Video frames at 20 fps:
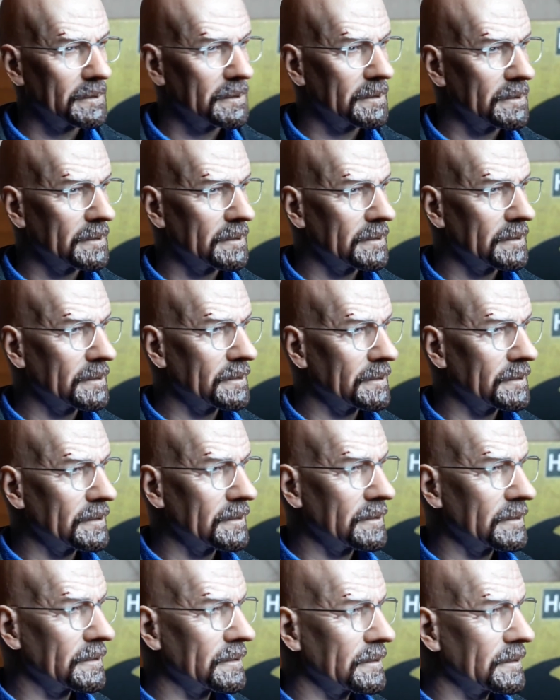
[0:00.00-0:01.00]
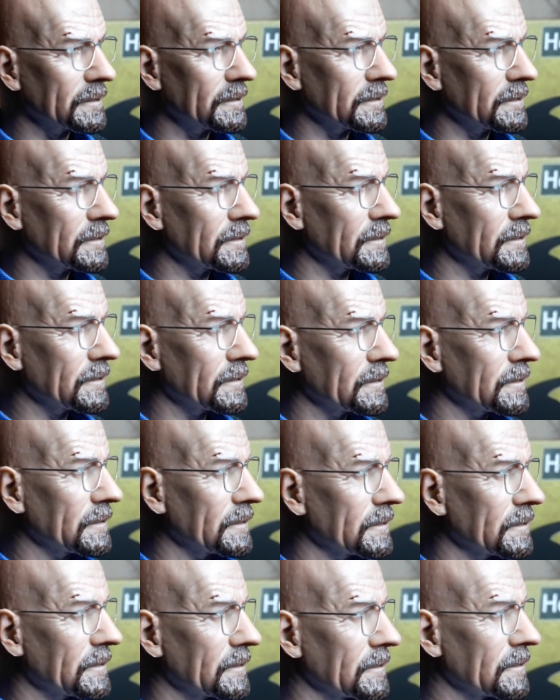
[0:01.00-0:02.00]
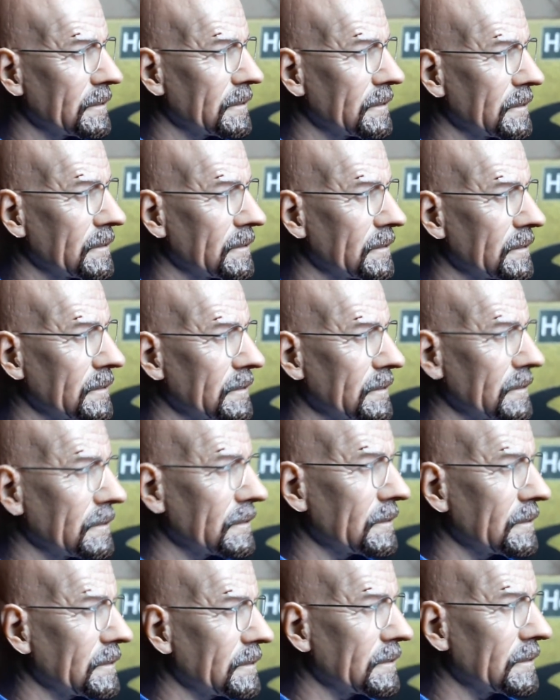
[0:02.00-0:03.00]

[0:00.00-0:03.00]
that is the uh, that's